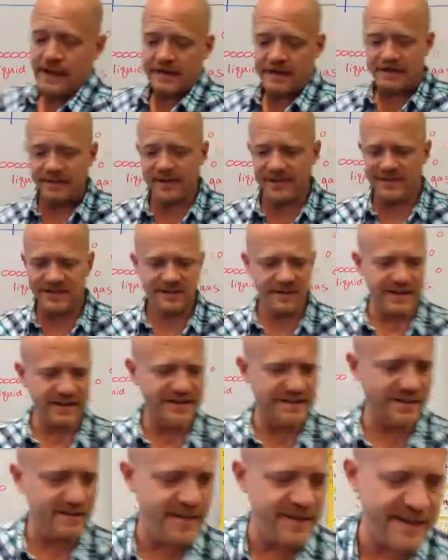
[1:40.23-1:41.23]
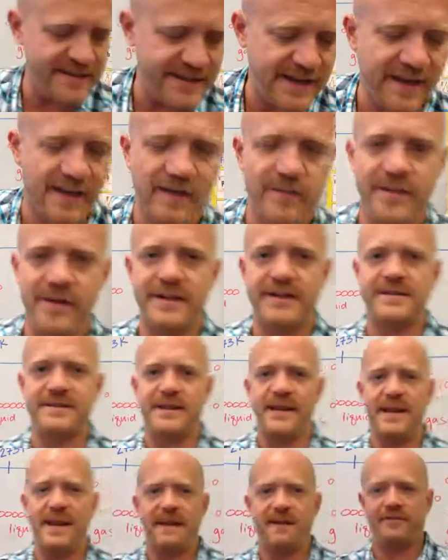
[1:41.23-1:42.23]
So let's look at some of these elements.
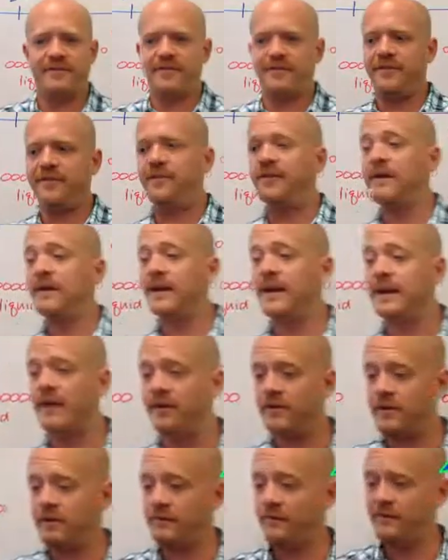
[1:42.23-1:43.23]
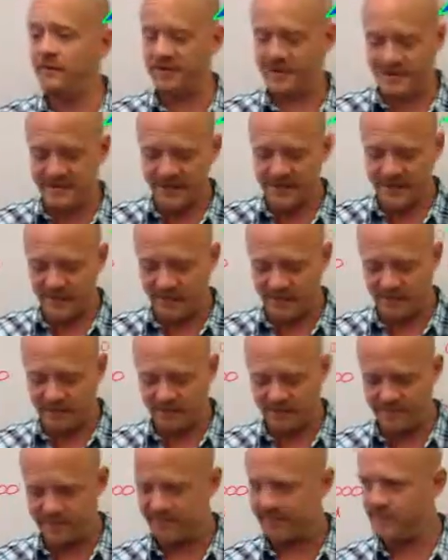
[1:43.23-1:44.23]
Get out your reference
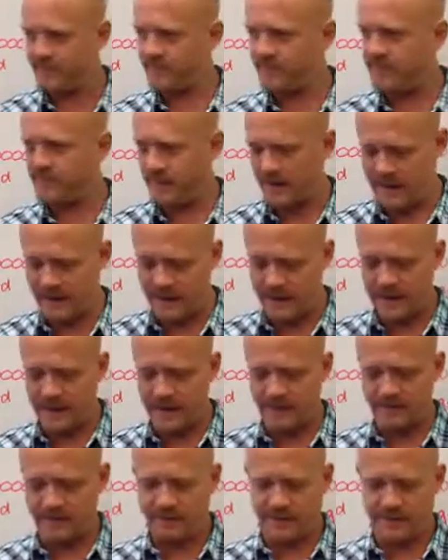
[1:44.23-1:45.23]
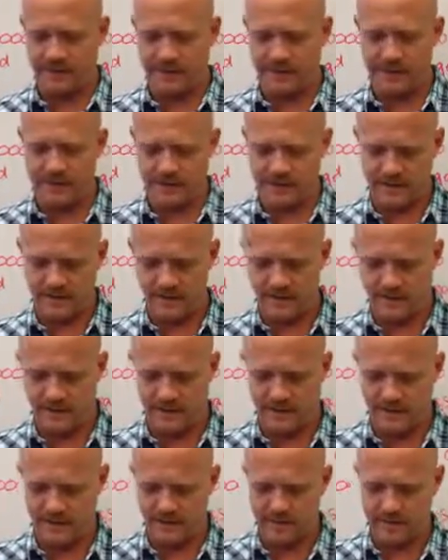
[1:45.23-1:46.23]
table. I have right
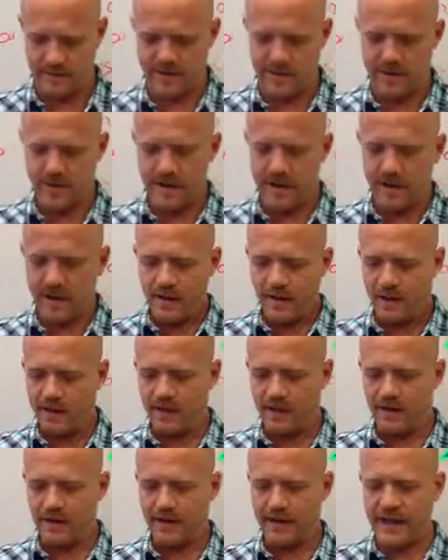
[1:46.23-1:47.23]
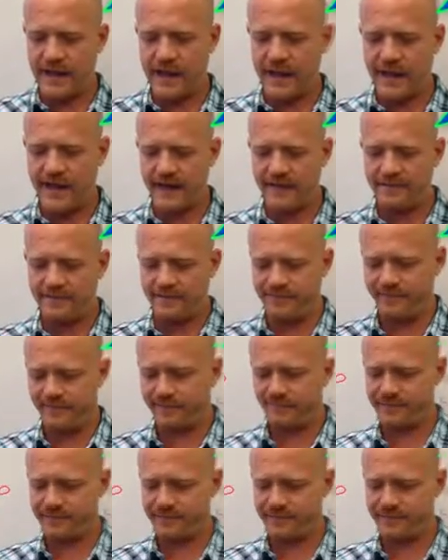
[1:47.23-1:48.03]
here, I'm going to look at